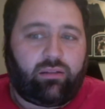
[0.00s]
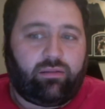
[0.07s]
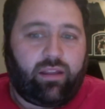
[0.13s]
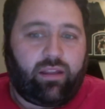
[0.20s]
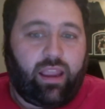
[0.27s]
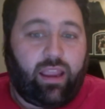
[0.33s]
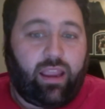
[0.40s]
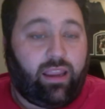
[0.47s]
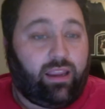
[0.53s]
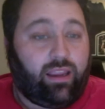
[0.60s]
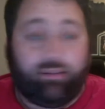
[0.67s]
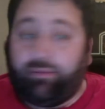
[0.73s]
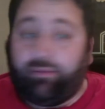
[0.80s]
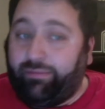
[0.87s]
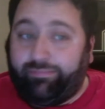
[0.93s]

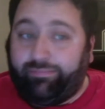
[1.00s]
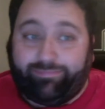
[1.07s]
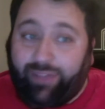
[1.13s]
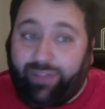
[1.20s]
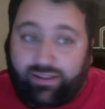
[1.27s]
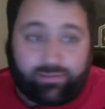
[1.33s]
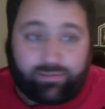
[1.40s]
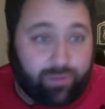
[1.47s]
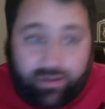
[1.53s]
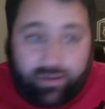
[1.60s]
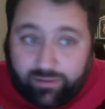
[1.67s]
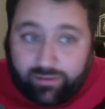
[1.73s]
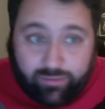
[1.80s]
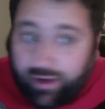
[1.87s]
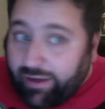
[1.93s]
And that's
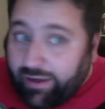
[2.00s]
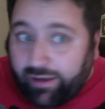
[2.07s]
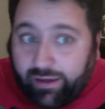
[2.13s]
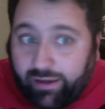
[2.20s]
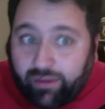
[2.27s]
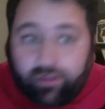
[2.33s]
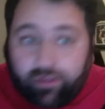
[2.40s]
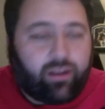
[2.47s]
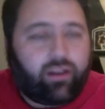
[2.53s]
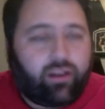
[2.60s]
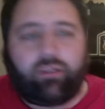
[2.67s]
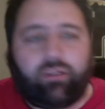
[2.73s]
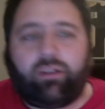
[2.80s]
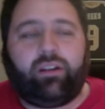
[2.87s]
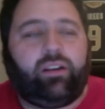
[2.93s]
basically what I did here.
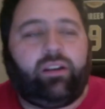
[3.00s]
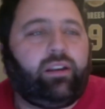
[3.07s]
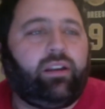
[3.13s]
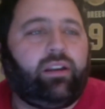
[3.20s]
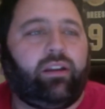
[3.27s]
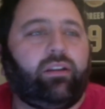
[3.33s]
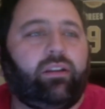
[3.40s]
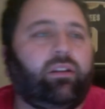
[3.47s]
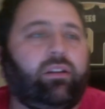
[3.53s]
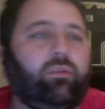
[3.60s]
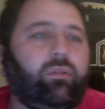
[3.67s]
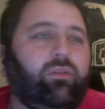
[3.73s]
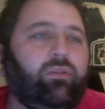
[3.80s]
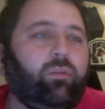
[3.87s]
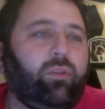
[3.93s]
I
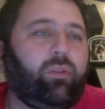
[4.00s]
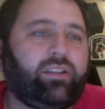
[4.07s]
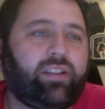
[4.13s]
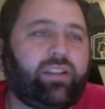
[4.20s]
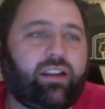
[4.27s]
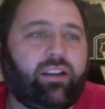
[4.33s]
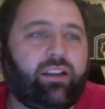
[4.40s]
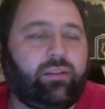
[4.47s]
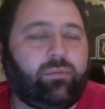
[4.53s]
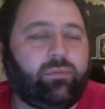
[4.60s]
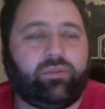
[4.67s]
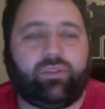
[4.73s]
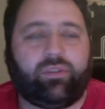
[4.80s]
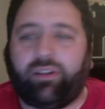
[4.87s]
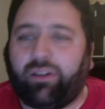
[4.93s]
went over to Ringside
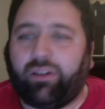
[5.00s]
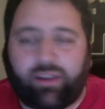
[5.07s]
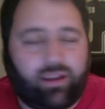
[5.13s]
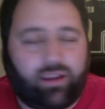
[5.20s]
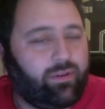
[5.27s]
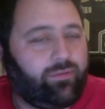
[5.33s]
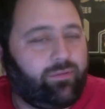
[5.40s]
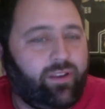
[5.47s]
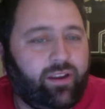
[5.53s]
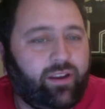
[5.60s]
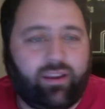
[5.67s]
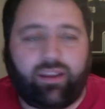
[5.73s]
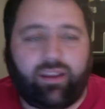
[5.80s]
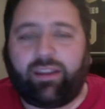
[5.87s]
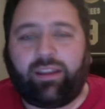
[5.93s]
Collectibles, got my
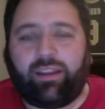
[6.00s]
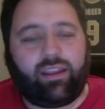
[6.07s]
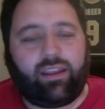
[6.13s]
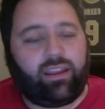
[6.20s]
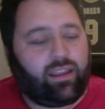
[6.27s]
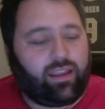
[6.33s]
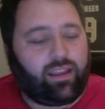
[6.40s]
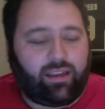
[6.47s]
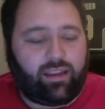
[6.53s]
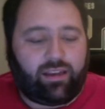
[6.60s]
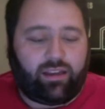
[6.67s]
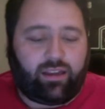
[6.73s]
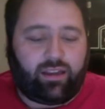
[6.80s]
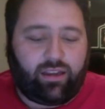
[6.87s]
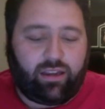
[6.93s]
fig, and
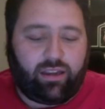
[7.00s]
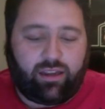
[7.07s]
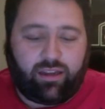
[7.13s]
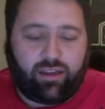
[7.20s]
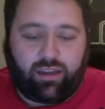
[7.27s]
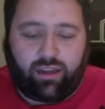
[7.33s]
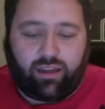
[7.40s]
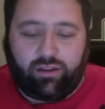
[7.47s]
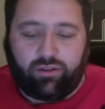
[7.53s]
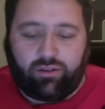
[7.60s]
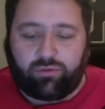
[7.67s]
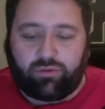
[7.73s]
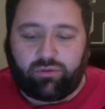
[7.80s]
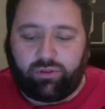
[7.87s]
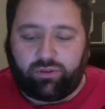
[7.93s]
I
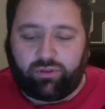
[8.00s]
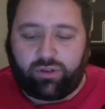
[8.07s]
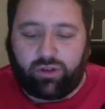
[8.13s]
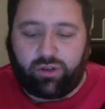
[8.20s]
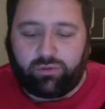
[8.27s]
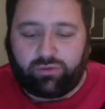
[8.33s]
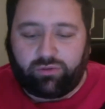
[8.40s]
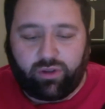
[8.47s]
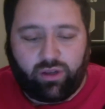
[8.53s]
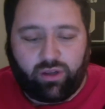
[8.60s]
used one of those codes.